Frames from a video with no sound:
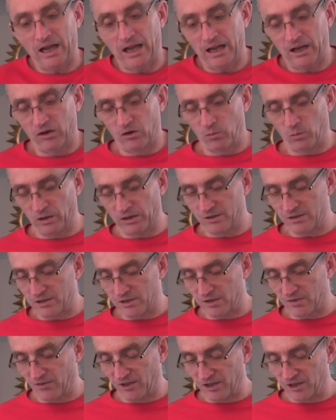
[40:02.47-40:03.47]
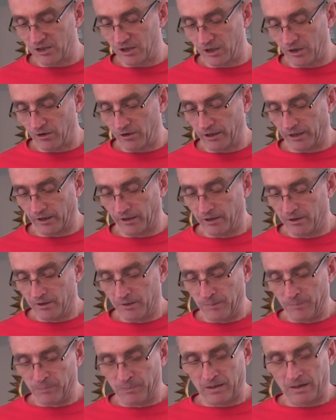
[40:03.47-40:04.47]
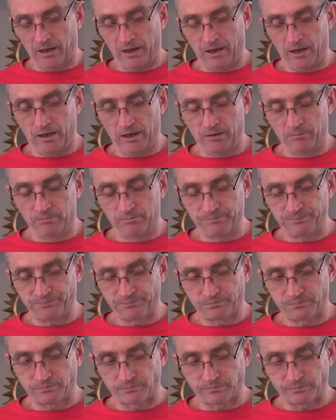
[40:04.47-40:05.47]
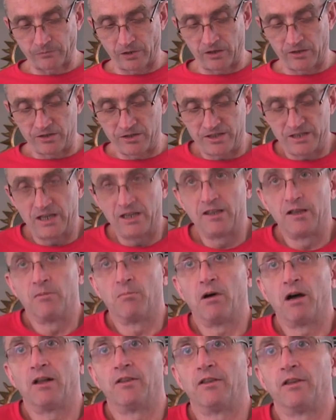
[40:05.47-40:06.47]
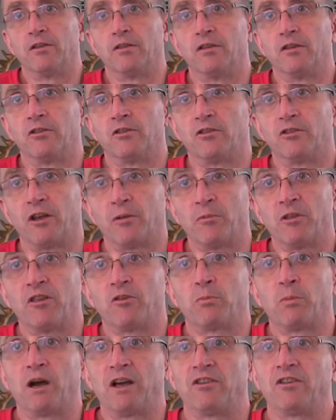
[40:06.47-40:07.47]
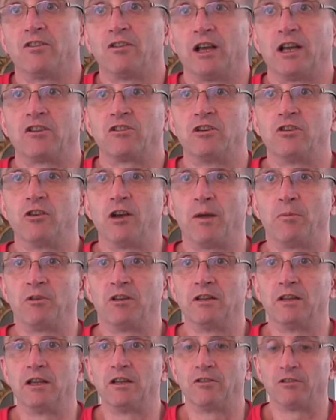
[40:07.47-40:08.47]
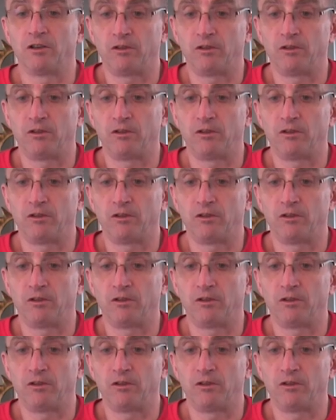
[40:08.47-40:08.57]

the end once it's finished curing. Um, you can see there might, that some of the spices are actually trapped in there.